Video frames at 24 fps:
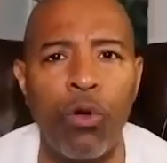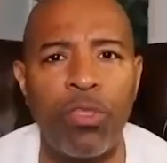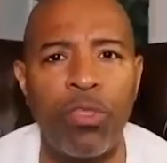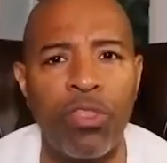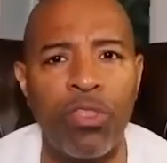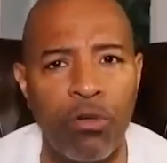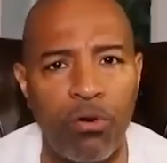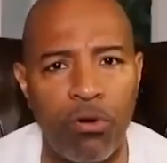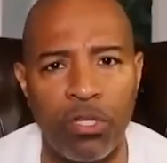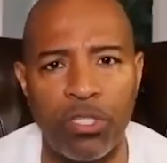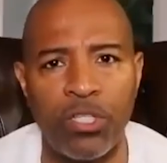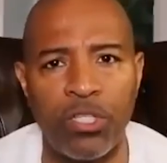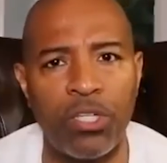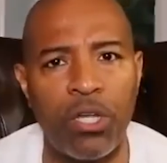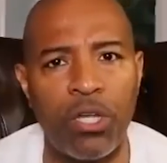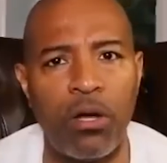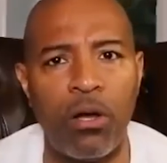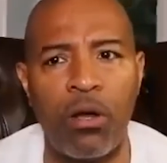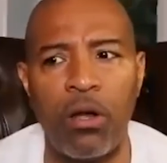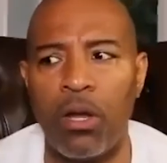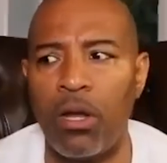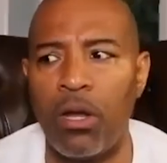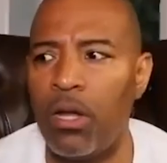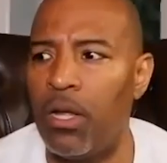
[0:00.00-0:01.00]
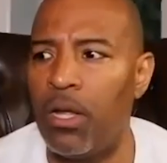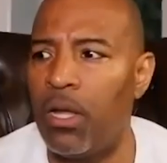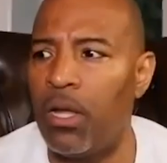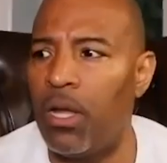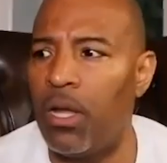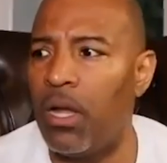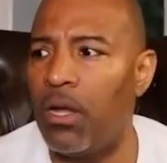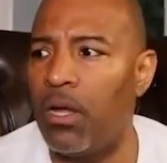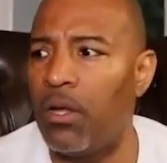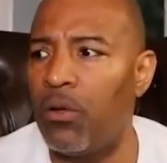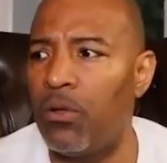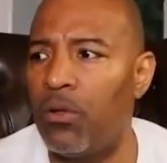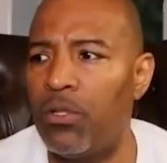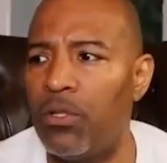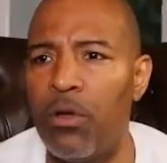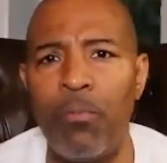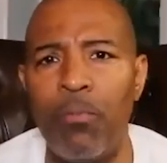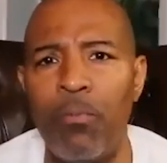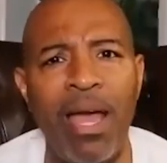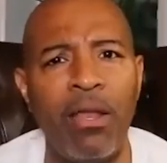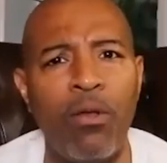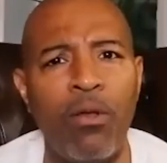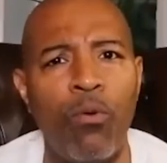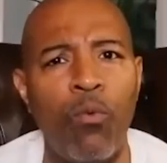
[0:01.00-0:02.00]
thoughts are, no
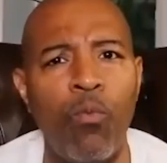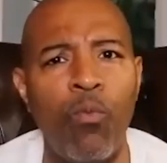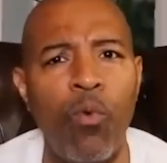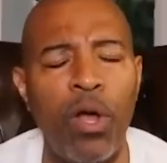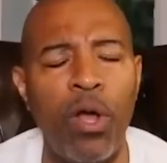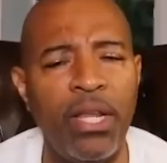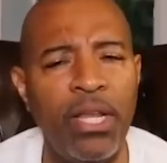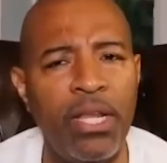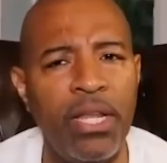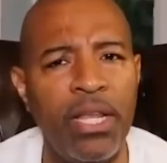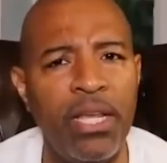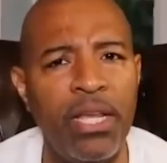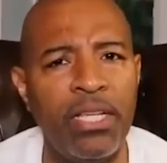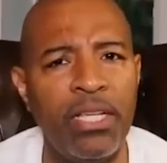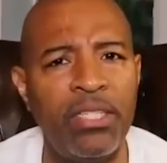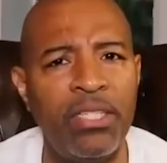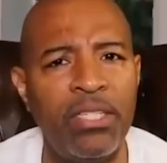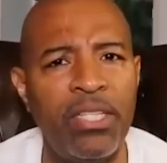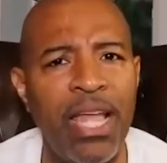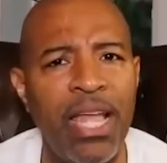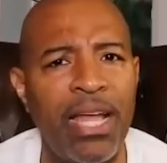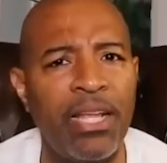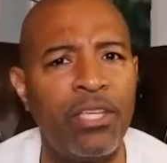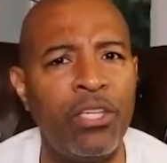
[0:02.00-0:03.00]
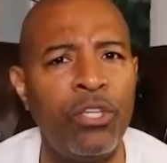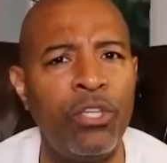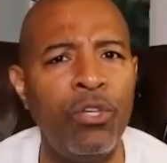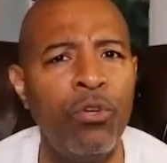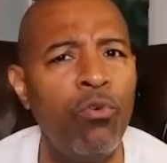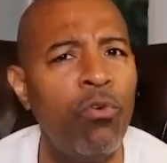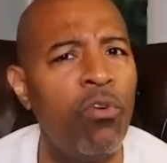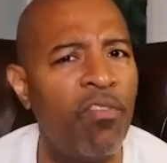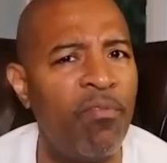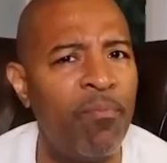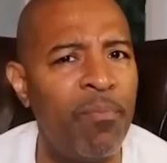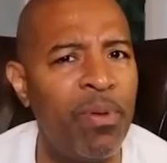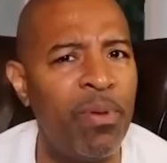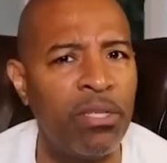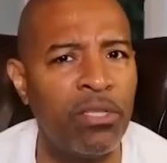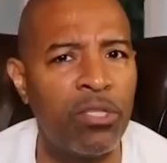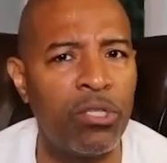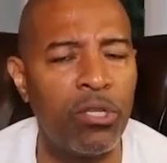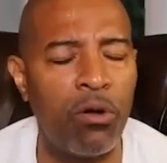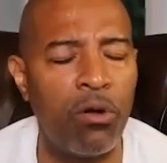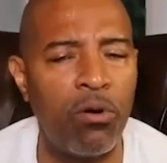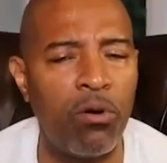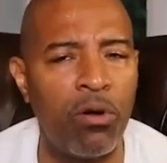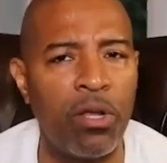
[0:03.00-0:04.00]
matter what right. it is that you have been
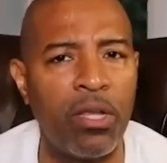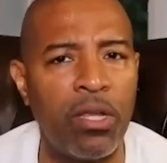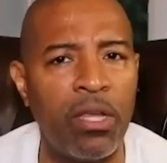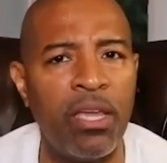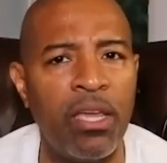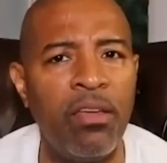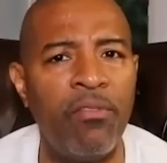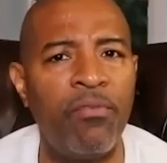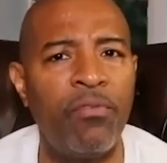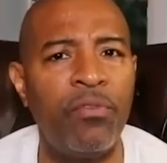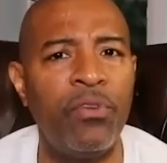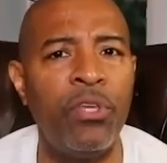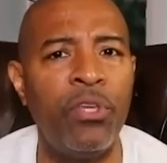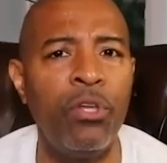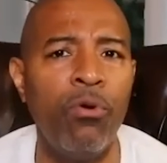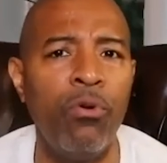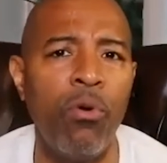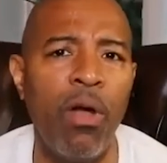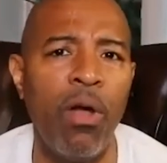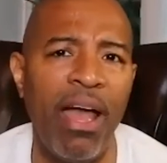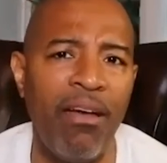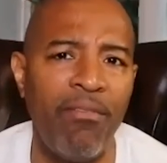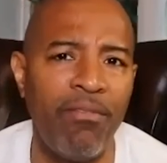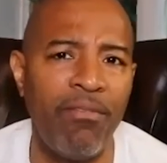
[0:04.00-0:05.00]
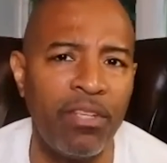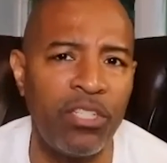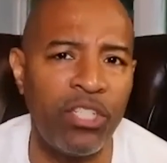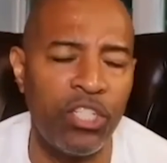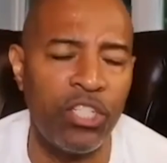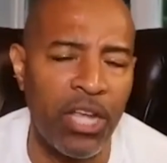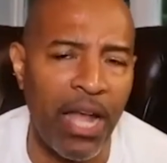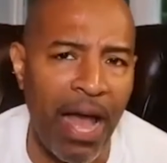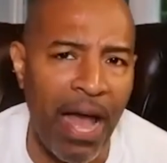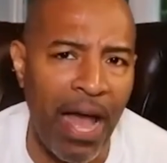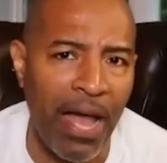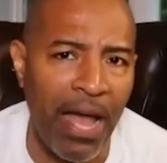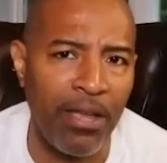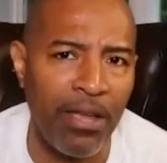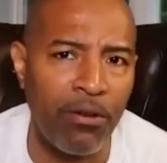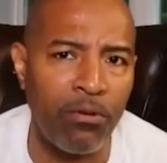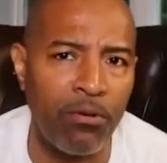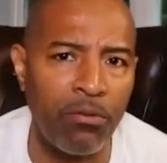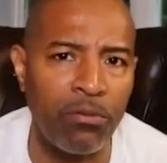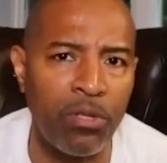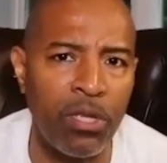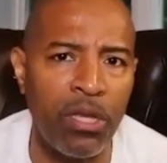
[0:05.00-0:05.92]
taught, if you have a child